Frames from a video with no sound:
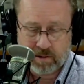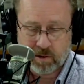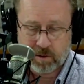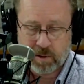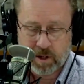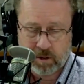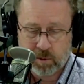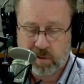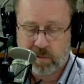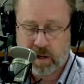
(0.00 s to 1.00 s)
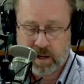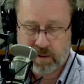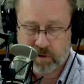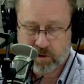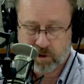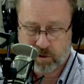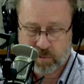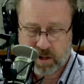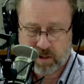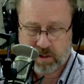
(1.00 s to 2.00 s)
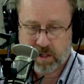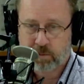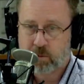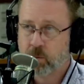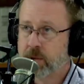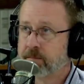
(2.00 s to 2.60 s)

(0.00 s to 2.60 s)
talking about the book of life that it talks about in chapter 20.